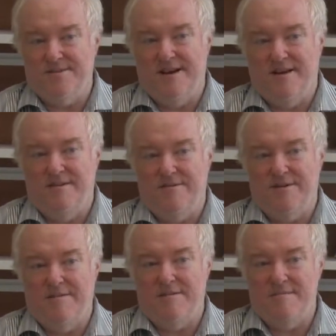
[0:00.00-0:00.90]
around
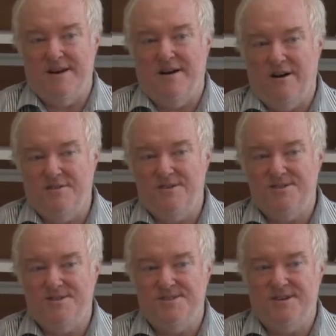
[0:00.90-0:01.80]
my mental health
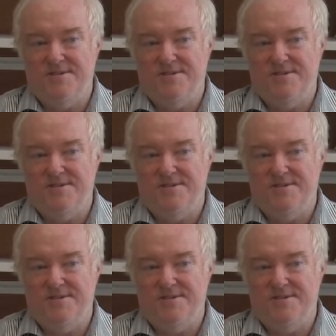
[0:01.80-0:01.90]
issues